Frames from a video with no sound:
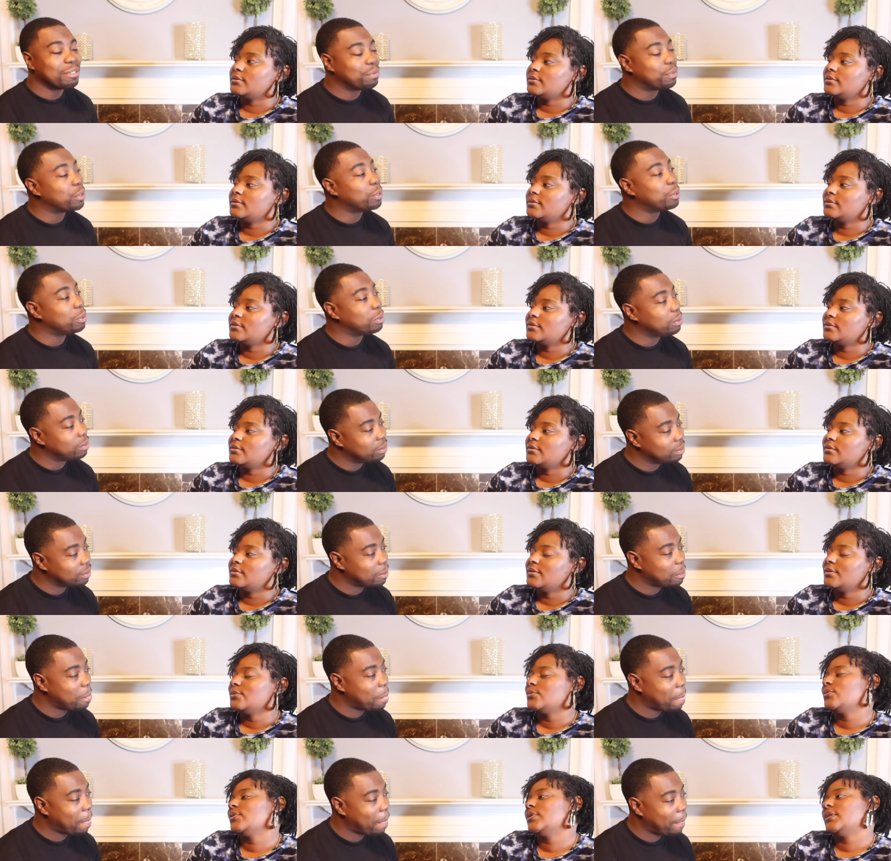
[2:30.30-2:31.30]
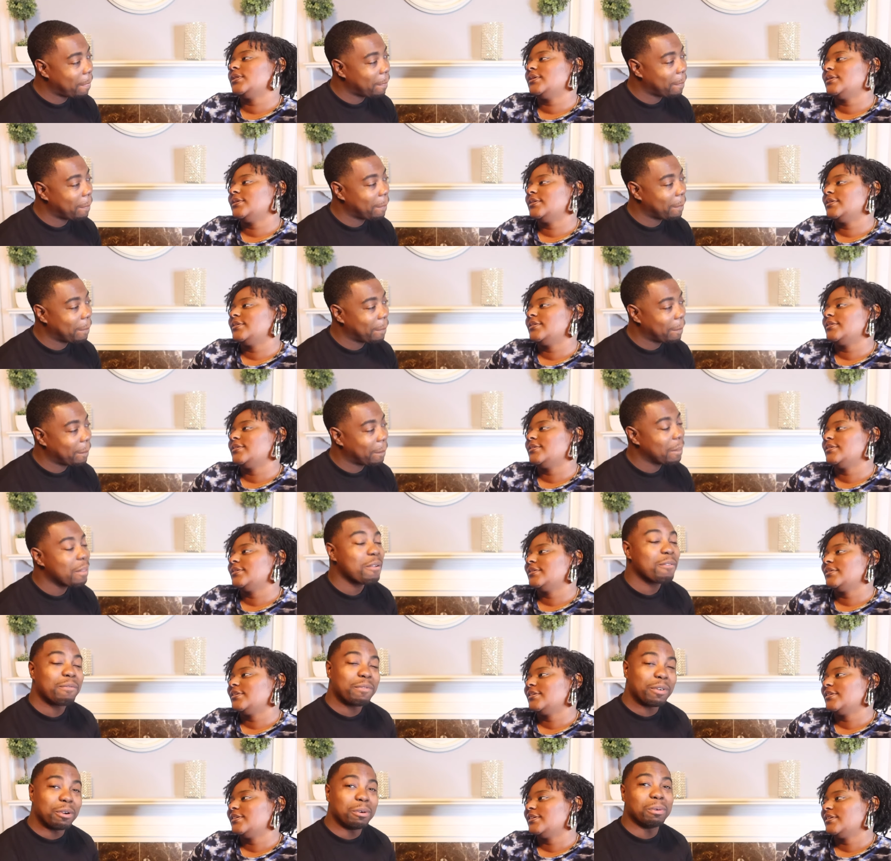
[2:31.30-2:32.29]
Speaker 1: Food. Really?
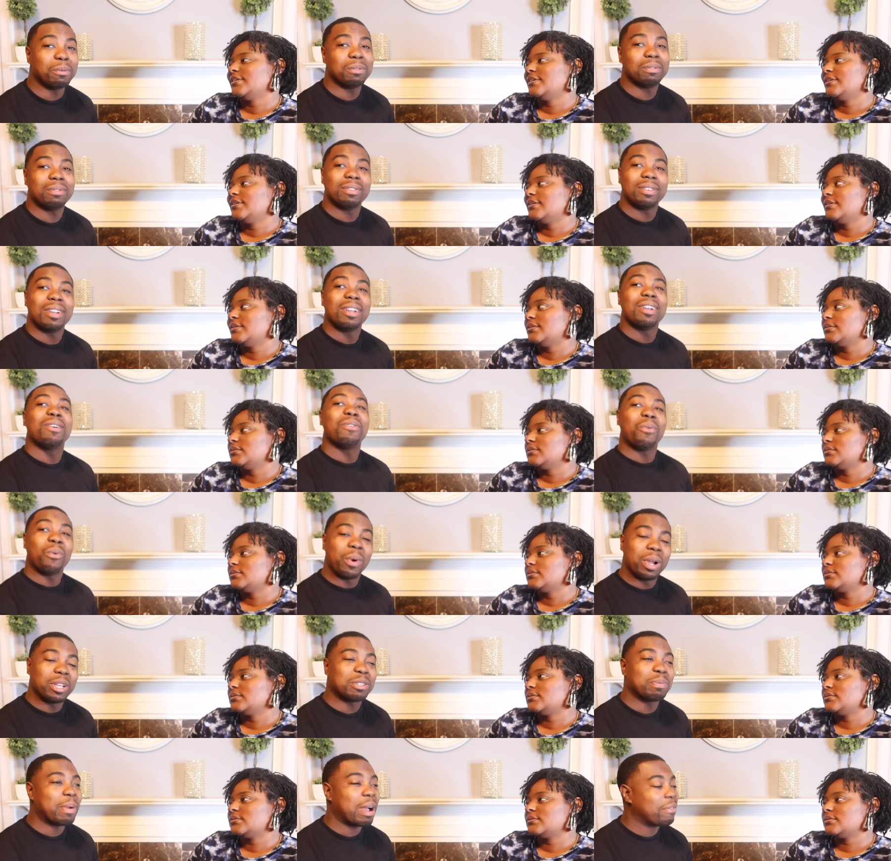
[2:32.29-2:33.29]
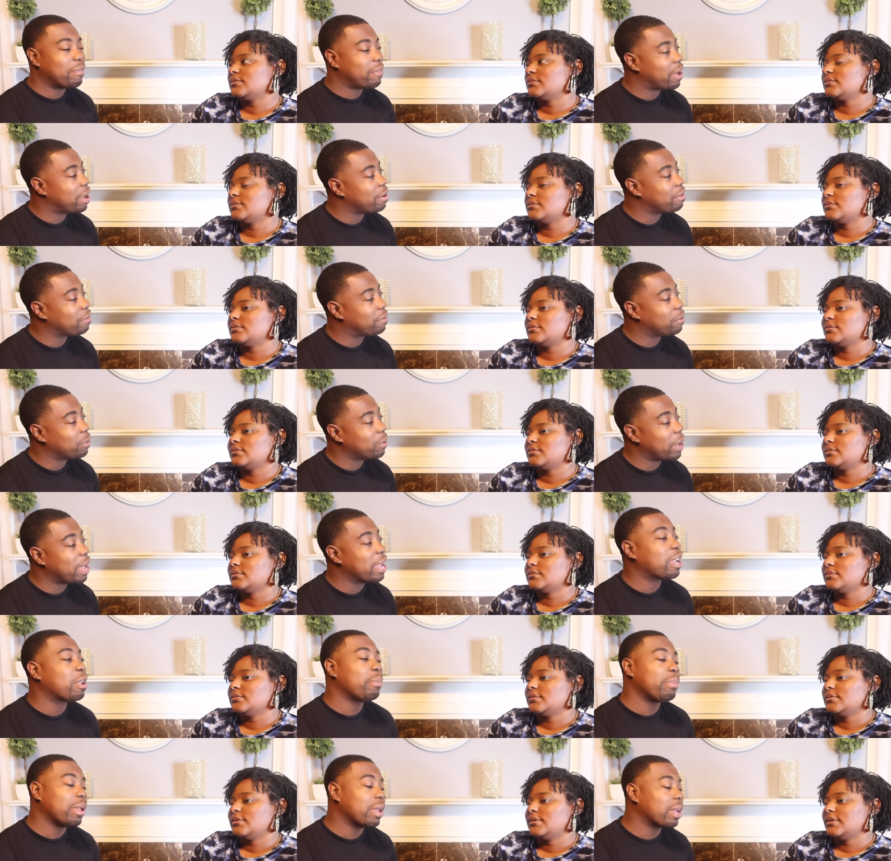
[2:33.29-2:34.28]
Food. What's my favorite food? It
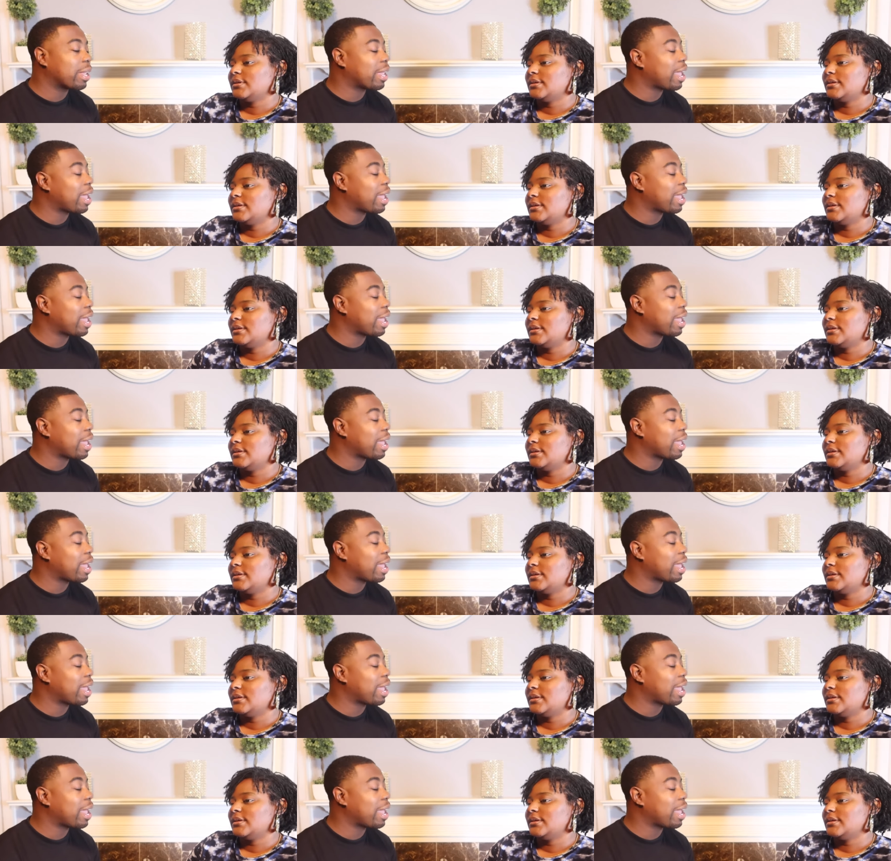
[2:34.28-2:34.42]
can be a